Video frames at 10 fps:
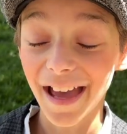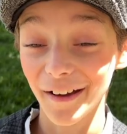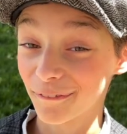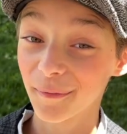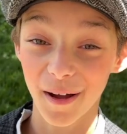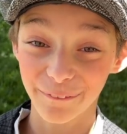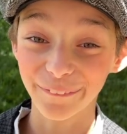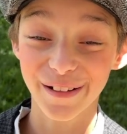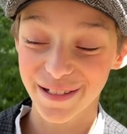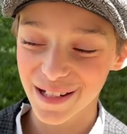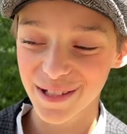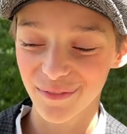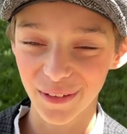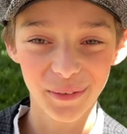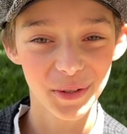Yeah, for my first
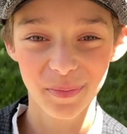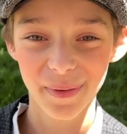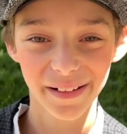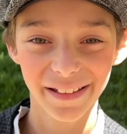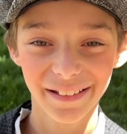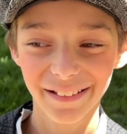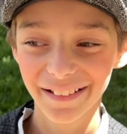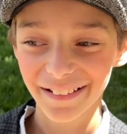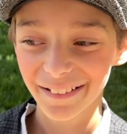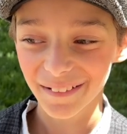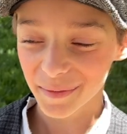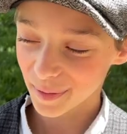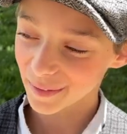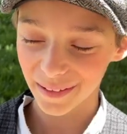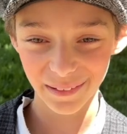interview, it was pretty,
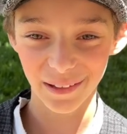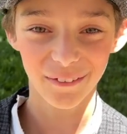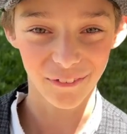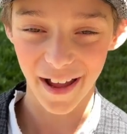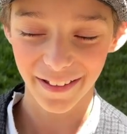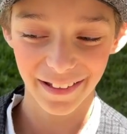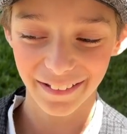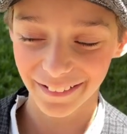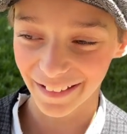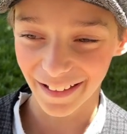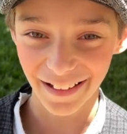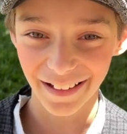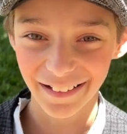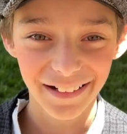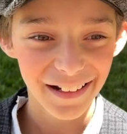pretty nerve wracking,
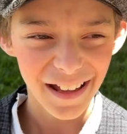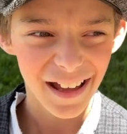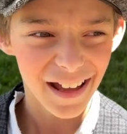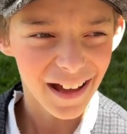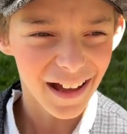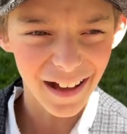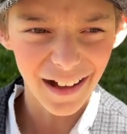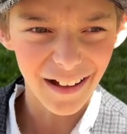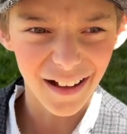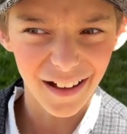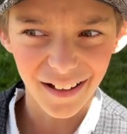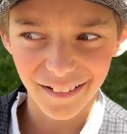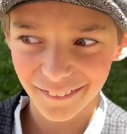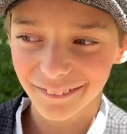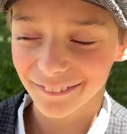and
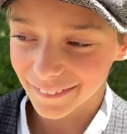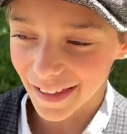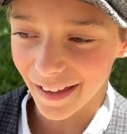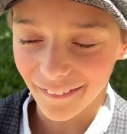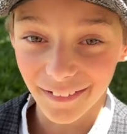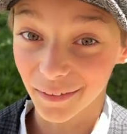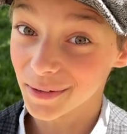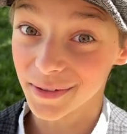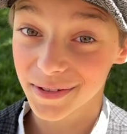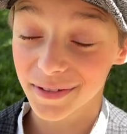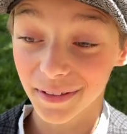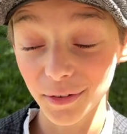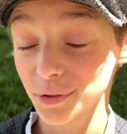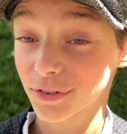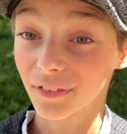uh, yeah, it was
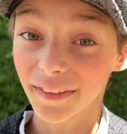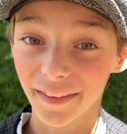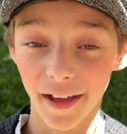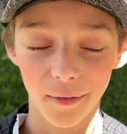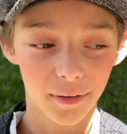it was fun though.